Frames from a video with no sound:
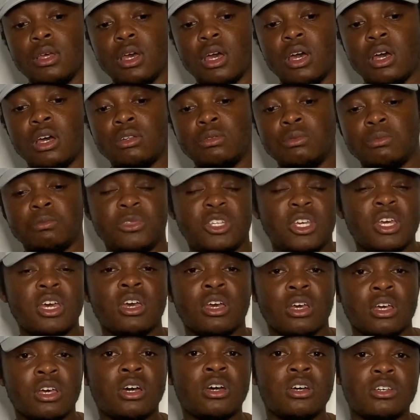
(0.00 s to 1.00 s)
and yeah,
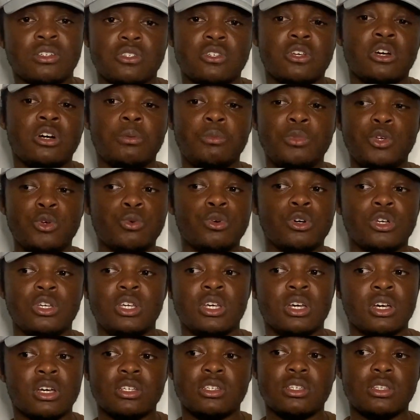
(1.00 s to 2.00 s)
guys, tell me what you
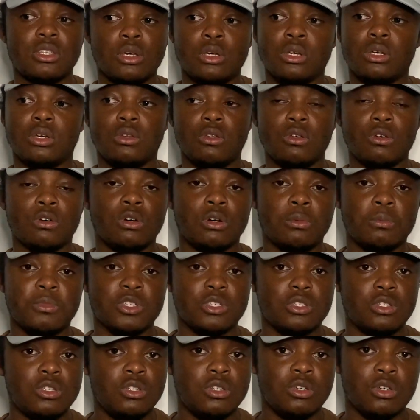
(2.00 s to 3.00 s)
guys think in the comments.
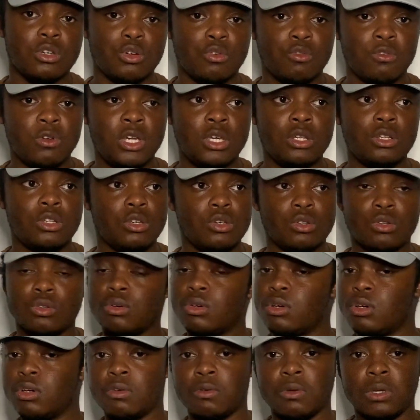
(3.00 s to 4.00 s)
Do you agree? Do you
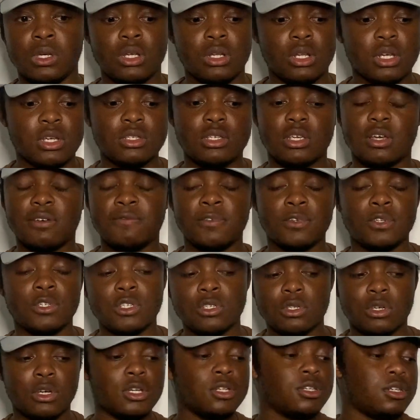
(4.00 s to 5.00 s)
not agree? Let's have a
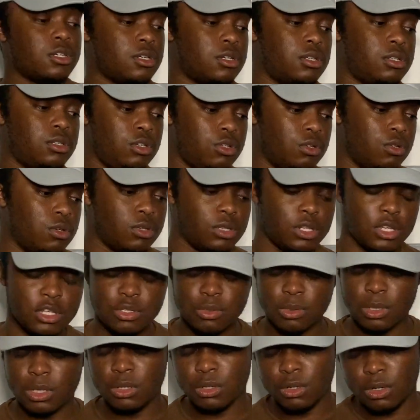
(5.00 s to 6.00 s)
discussion. You know, that's
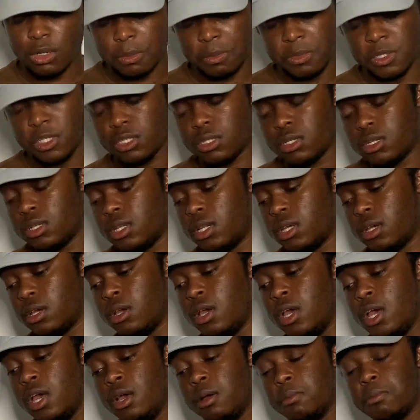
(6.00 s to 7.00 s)
why the comments are there.
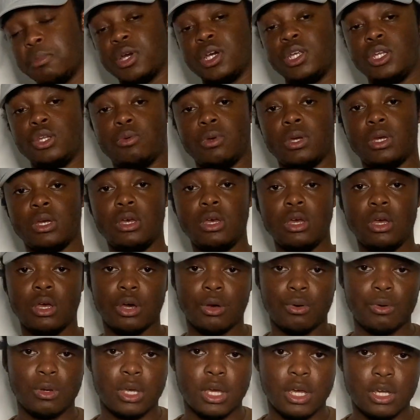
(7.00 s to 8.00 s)
But anyway,
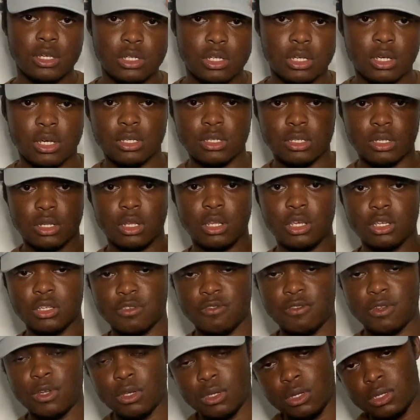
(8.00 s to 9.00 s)
we'll catch you guys in the next video.